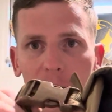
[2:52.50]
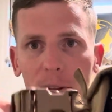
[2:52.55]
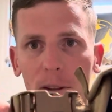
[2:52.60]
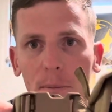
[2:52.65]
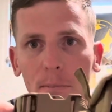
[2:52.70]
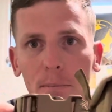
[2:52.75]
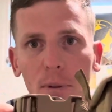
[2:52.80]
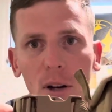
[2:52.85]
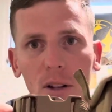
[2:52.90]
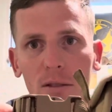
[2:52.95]

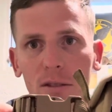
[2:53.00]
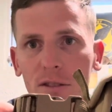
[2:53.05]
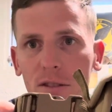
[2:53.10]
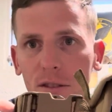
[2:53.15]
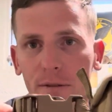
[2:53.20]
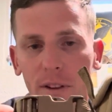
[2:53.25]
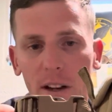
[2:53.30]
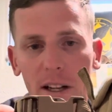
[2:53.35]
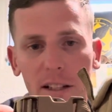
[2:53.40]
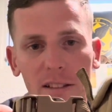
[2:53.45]
The buckles are
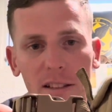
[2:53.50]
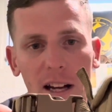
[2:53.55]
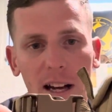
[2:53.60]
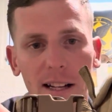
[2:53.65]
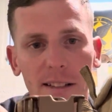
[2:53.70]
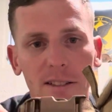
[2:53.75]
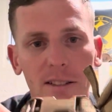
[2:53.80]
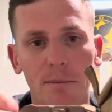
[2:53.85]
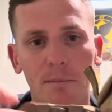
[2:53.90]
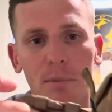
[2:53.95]

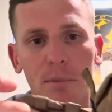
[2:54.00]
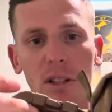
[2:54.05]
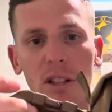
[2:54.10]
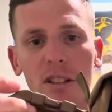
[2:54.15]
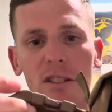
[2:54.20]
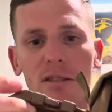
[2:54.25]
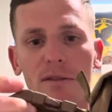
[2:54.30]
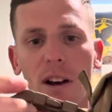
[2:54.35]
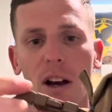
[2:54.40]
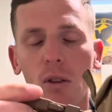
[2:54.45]
fantastic.
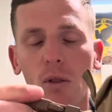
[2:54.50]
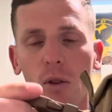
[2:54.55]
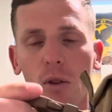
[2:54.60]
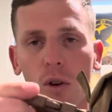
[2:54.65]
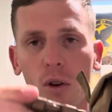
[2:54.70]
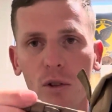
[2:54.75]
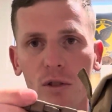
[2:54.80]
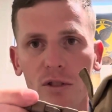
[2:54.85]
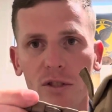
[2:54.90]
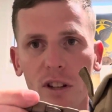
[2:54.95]
Because of how
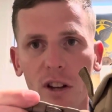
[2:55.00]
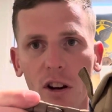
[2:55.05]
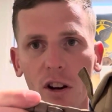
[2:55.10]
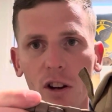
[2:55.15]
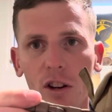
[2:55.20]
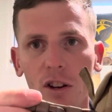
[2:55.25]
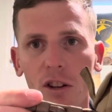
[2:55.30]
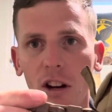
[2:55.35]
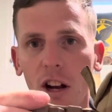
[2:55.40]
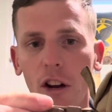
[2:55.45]
large they
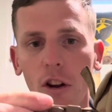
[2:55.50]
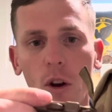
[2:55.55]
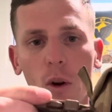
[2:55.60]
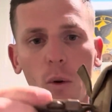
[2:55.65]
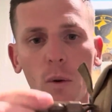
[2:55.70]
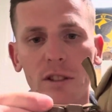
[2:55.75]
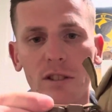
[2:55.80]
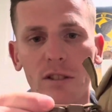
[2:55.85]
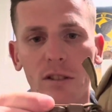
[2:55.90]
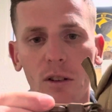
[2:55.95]
are, I
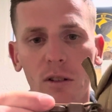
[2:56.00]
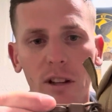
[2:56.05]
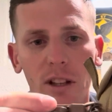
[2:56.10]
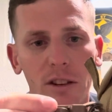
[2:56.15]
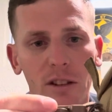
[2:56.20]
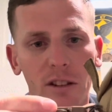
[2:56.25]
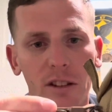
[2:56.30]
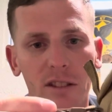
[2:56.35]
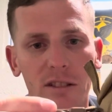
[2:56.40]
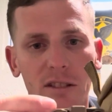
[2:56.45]
always know that
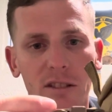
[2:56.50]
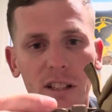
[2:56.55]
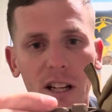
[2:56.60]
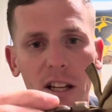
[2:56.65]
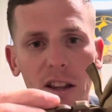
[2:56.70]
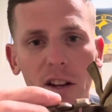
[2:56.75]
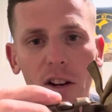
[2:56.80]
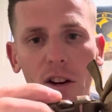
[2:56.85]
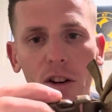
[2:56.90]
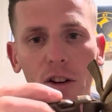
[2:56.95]
they're gonna stay
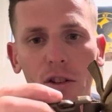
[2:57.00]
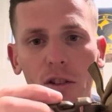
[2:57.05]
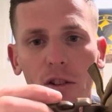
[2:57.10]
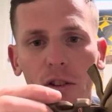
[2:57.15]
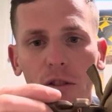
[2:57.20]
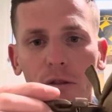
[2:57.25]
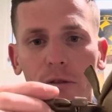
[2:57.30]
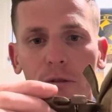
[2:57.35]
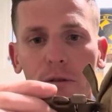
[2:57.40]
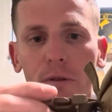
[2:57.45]
there.
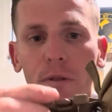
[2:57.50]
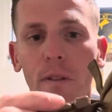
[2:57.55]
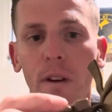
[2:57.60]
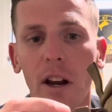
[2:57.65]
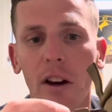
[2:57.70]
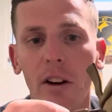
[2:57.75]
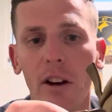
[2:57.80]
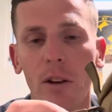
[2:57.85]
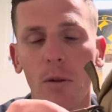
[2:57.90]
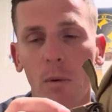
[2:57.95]
They're
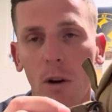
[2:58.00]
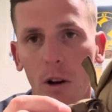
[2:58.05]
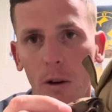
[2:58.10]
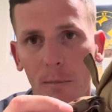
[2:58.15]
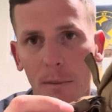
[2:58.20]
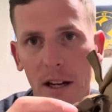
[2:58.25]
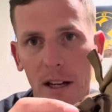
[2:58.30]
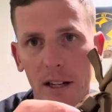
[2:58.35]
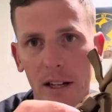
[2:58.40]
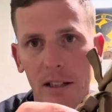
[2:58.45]
very well
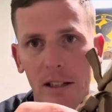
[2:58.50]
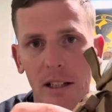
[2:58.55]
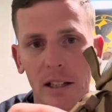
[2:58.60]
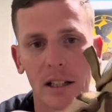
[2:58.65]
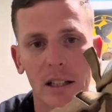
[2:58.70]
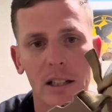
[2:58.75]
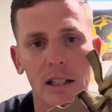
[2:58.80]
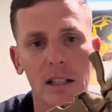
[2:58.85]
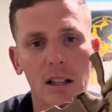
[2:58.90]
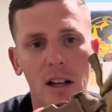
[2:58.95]
made.
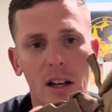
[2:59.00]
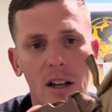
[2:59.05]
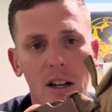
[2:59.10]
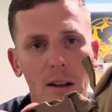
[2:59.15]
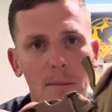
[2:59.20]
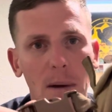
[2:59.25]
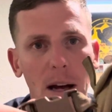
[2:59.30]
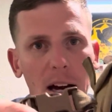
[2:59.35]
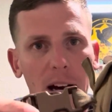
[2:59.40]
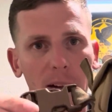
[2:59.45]

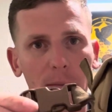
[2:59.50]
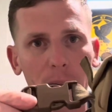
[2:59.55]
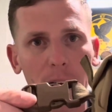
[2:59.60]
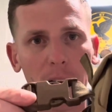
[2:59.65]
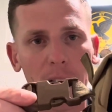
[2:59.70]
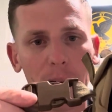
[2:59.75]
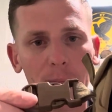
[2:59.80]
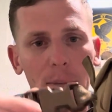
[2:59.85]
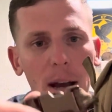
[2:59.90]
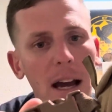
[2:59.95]
Um, on
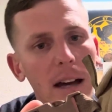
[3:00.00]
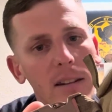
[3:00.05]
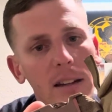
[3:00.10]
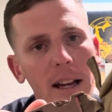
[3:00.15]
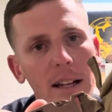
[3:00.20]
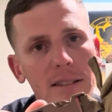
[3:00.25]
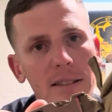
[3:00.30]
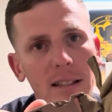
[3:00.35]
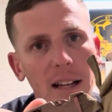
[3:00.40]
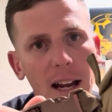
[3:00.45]
my
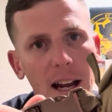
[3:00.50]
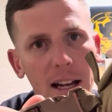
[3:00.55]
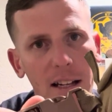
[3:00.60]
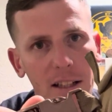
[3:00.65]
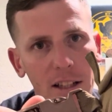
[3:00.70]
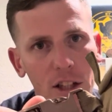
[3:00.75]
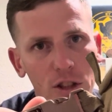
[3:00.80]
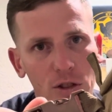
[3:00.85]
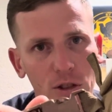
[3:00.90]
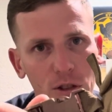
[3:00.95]
Badlands, I had
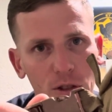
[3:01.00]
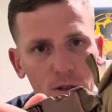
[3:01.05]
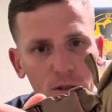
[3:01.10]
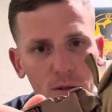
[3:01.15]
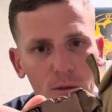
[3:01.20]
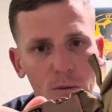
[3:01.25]
an issue